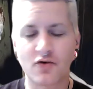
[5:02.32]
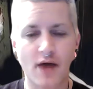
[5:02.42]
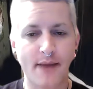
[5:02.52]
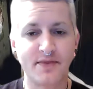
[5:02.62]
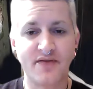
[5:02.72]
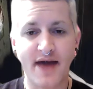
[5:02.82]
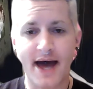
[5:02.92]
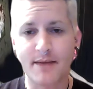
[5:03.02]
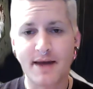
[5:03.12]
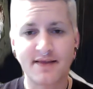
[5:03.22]
the crap that they
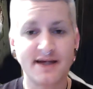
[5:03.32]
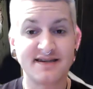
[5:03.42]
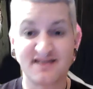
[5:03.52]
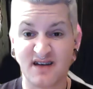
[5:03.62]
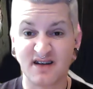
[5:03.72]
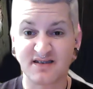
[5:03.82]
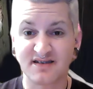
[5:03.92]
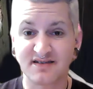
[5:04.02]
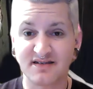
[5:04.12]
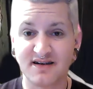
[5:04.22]
had back then does not
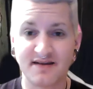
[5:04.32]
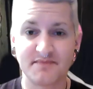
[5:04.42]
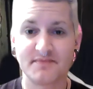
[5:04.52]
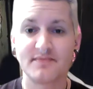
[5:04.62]
exist today.